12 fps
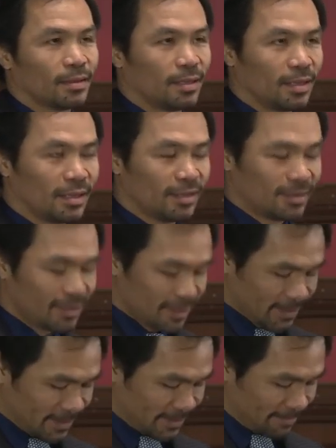and
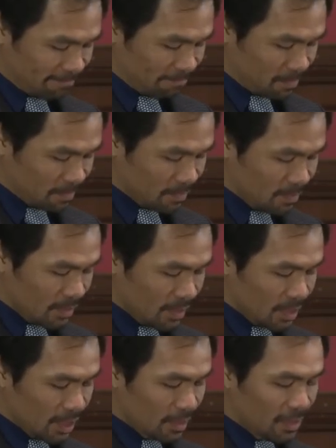
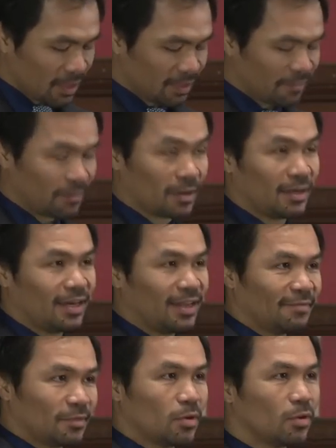a pretty fair
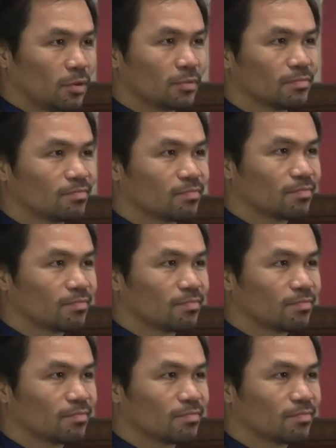left hook.